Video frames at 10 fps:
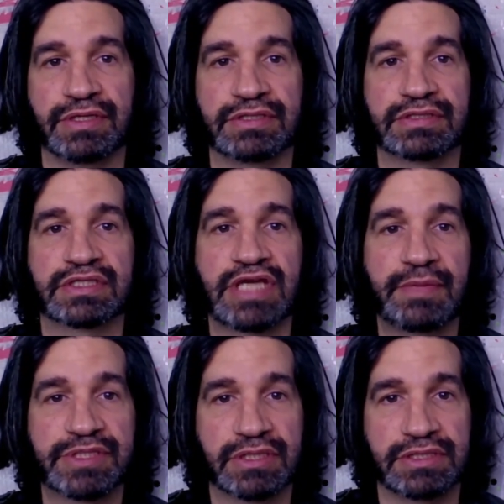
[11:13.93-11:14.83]
this
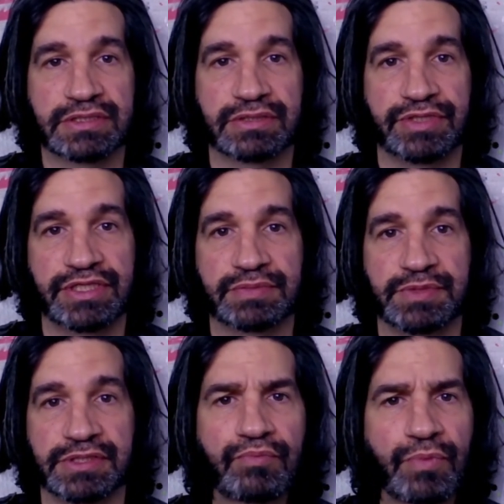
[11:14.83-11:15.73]
capitalist
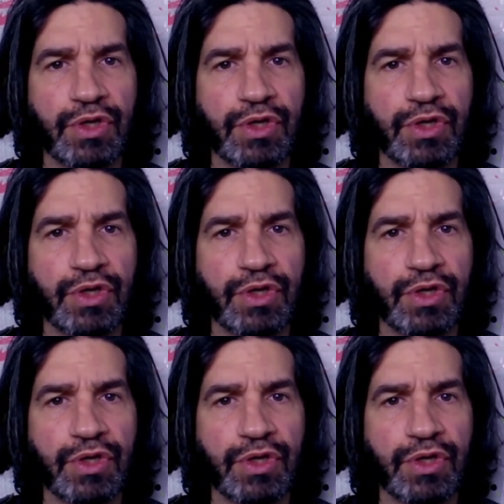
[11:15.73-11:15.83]
arrangement,